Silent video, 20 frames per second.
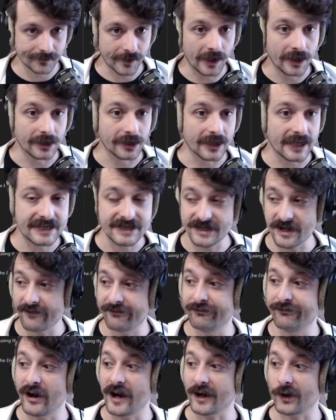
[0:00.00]
lets you
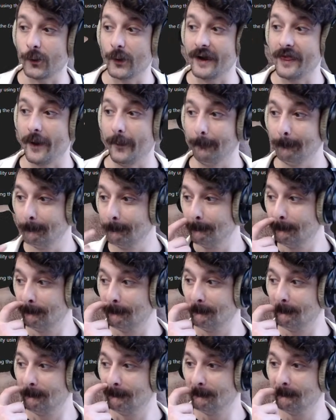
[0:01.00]
fuck with them.
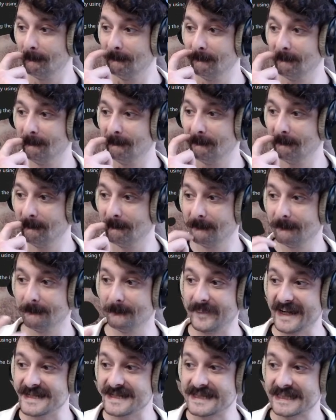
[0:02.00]

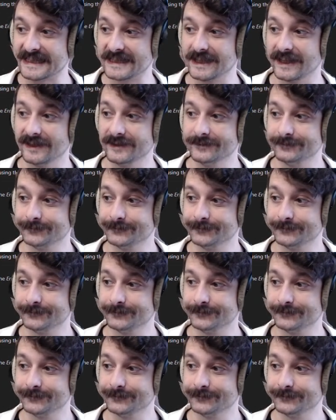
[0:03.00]
Basically.